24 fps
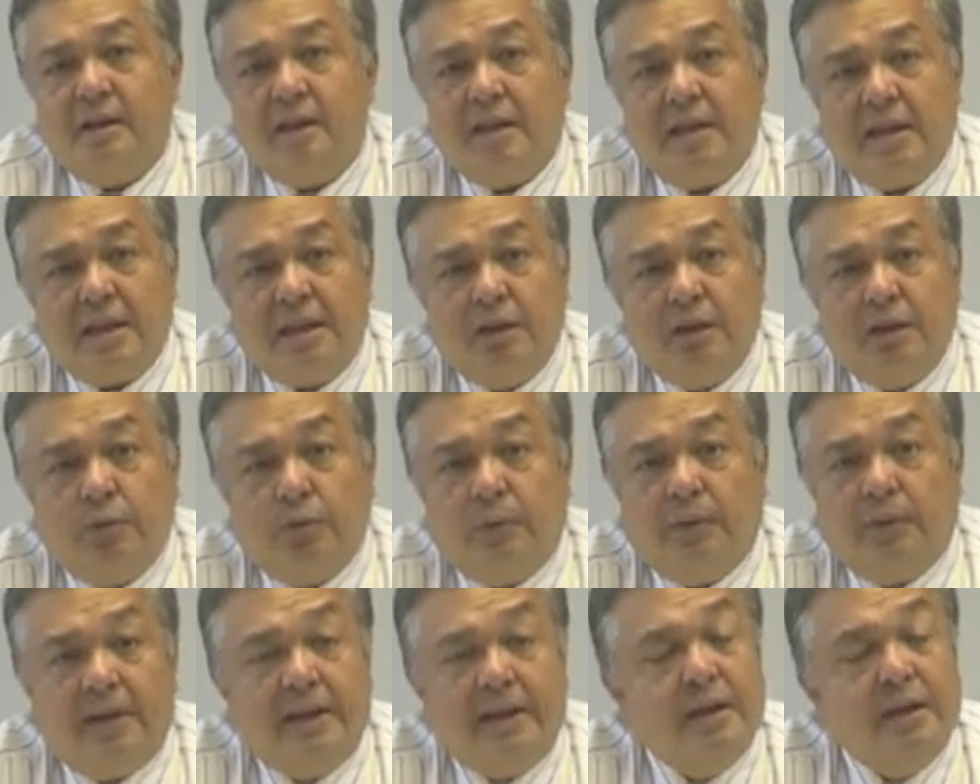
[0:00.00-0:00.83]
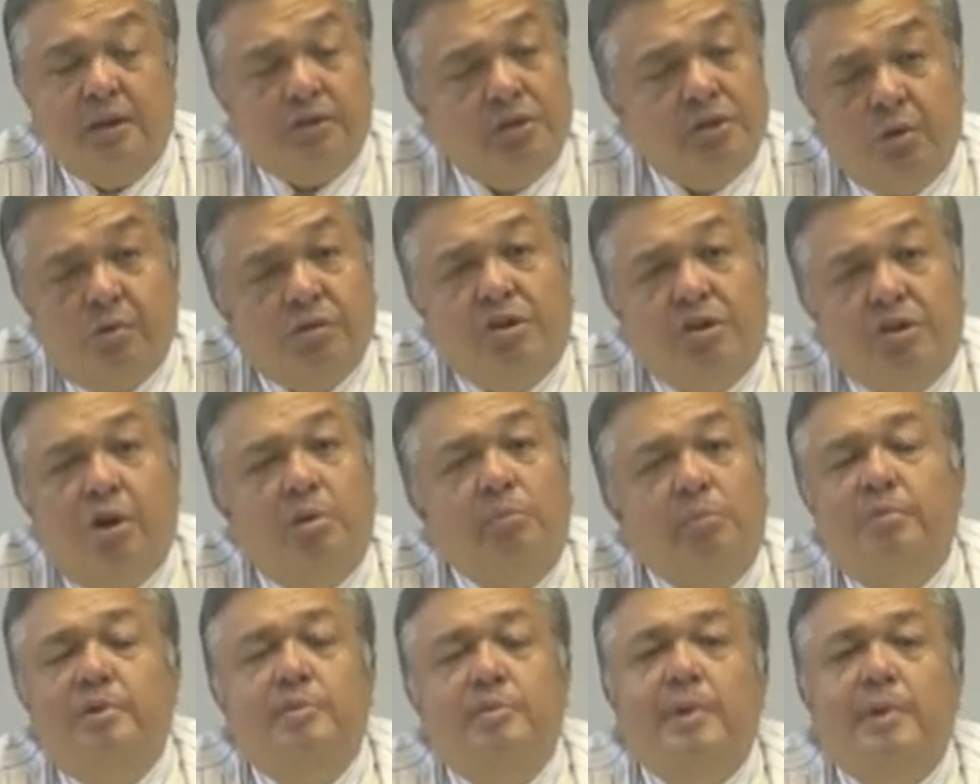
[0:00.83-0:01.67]
Equally, don't
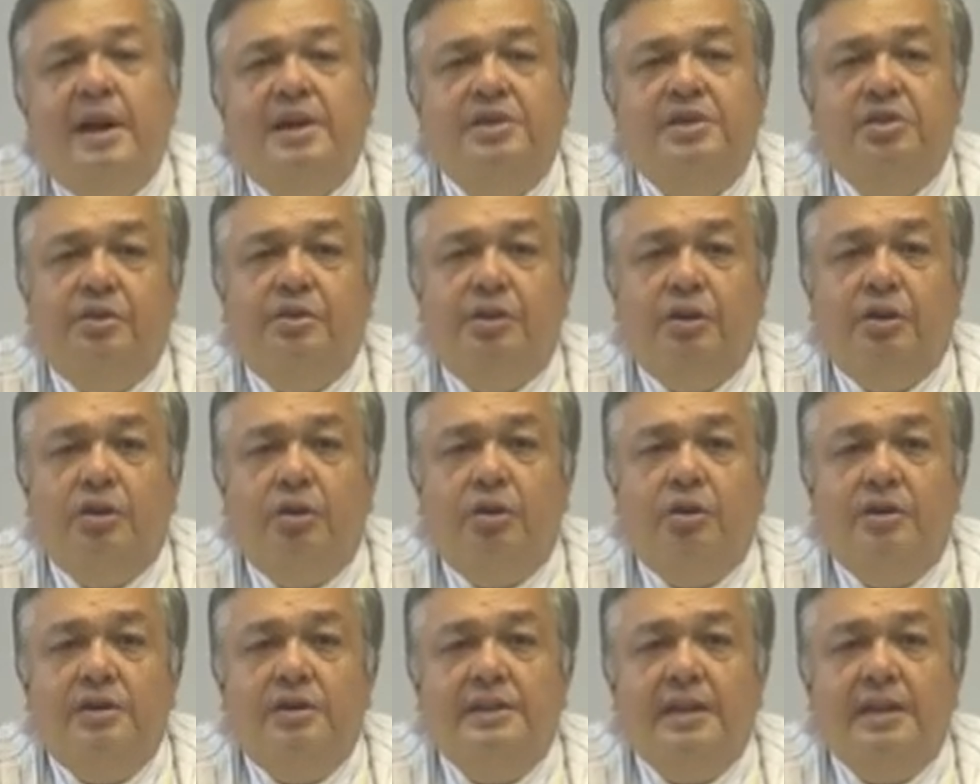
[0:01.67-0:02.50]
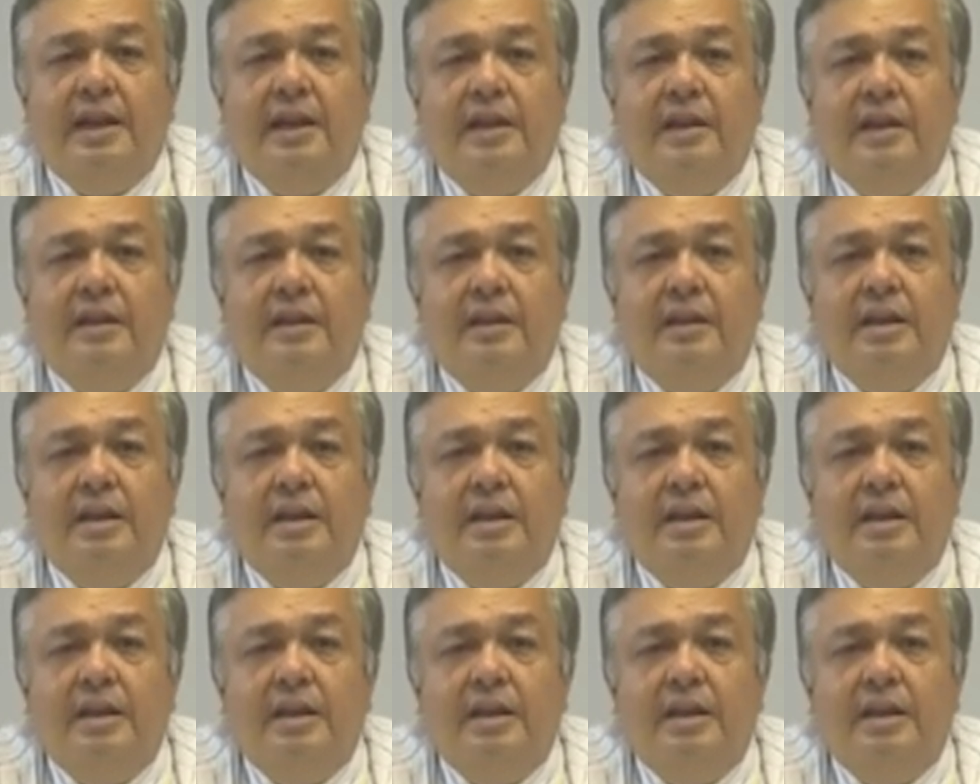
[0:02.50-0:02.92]
compromise on the content.